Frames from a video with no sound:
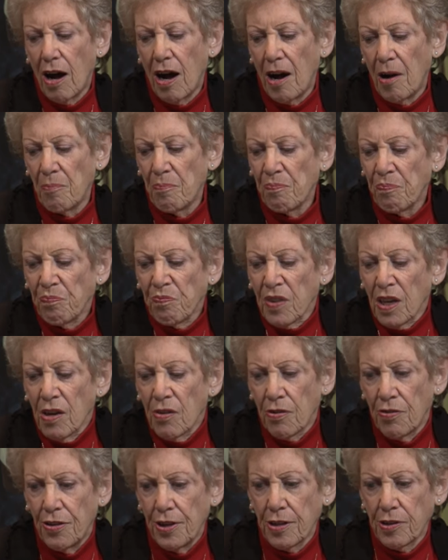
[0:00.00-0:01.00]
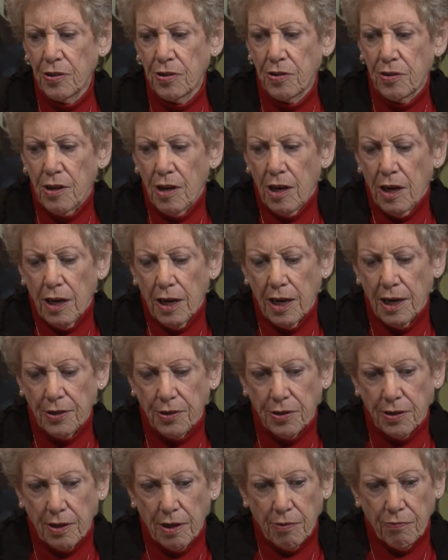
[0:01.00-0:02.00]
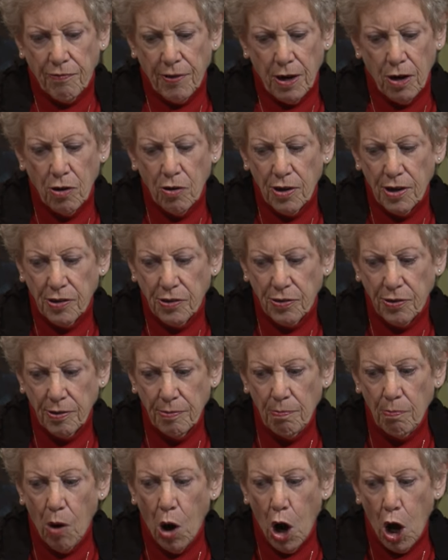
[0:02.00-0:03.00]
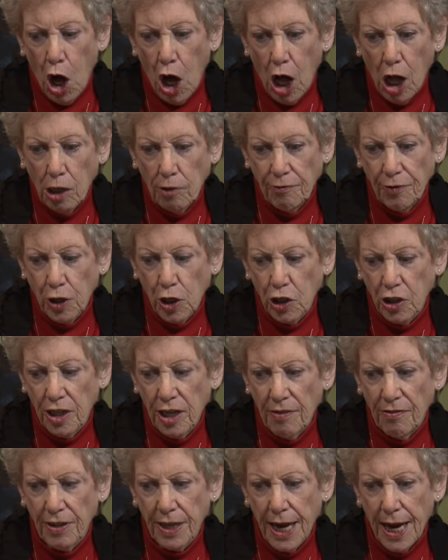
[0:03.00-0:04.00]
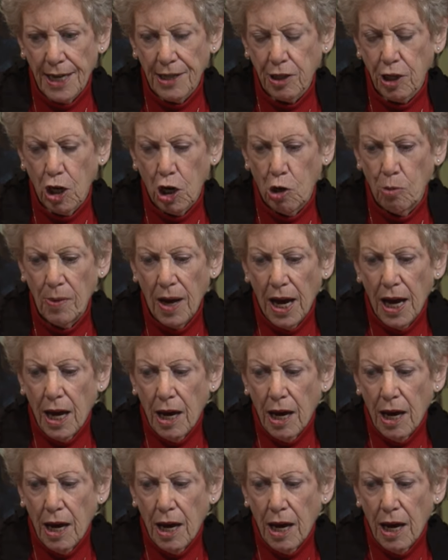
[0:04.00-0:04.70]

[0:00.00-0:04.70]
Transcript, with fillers: um, this it's a very small version of a catacomb.